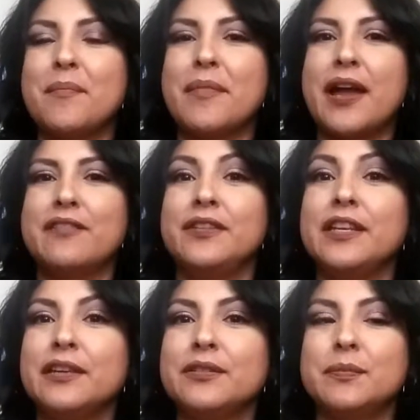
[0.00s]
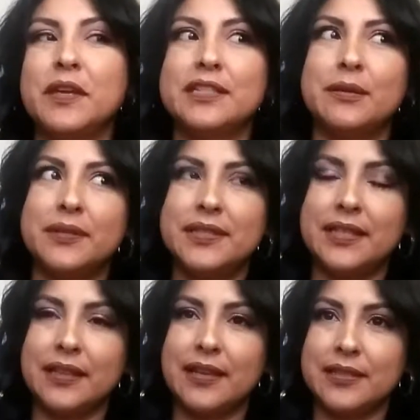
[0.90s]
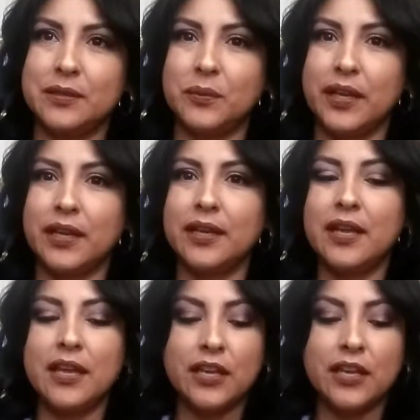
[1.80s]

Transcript: my videos because I was sick last week,